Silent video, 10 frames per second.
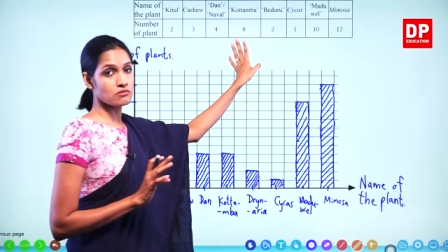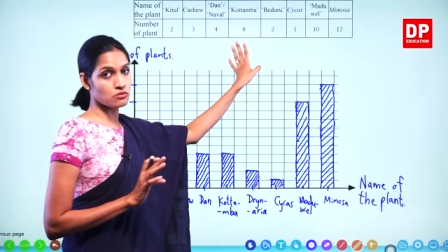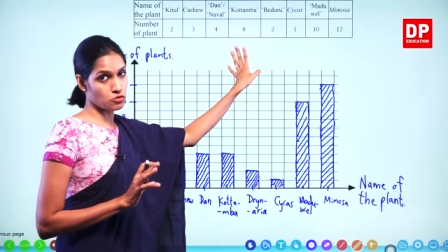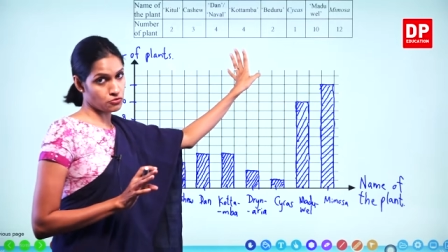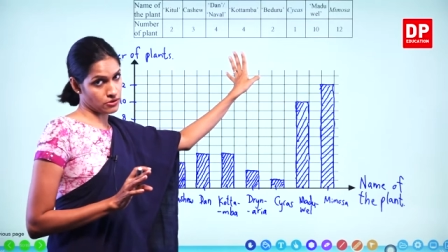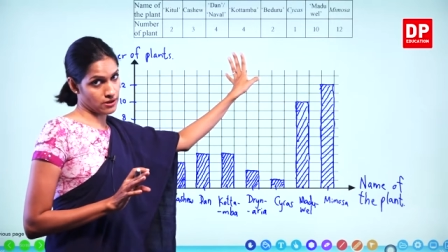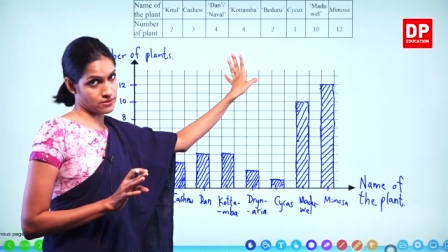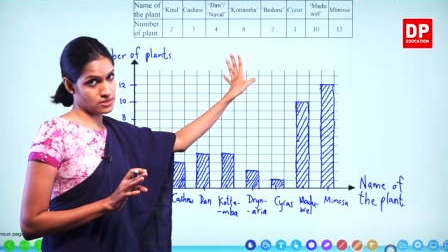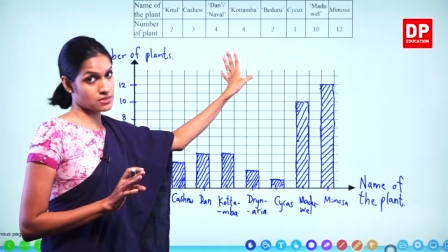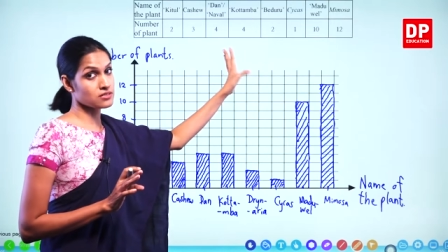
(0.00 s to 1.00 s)
no
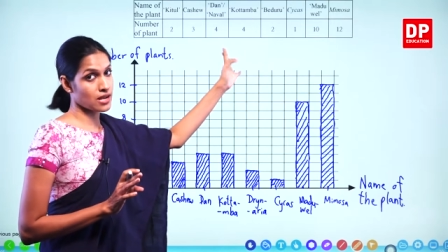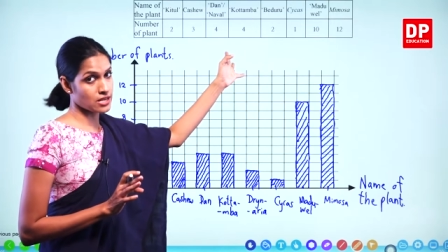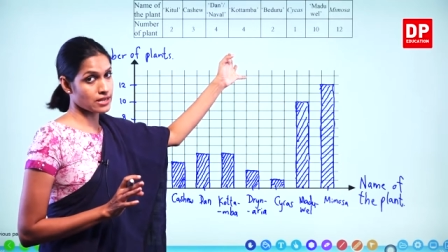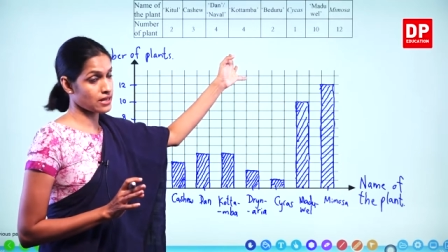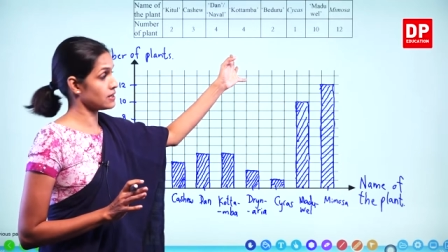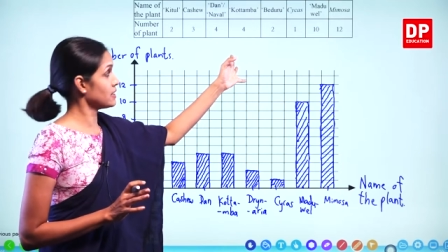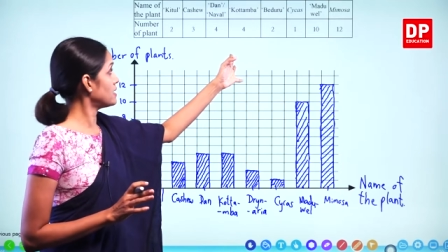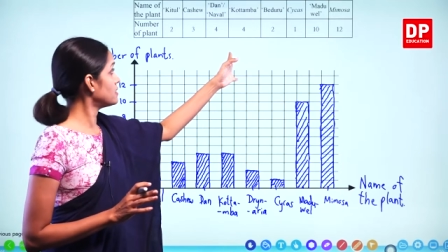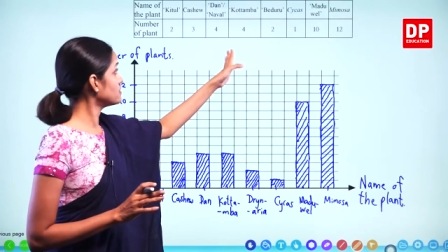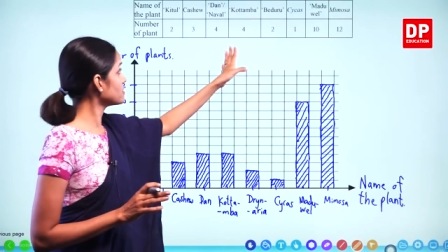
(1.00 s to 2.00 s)
flowers, drying area,
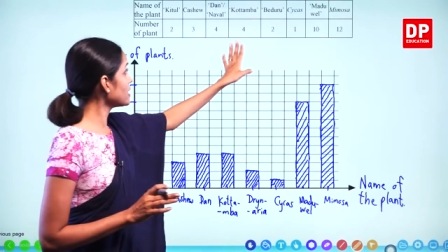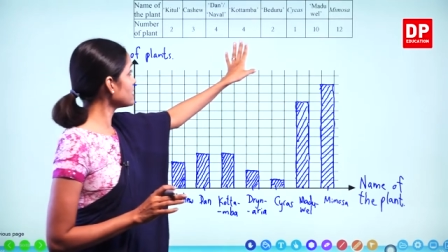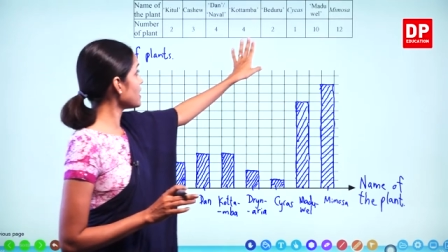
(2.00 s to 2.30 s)
right?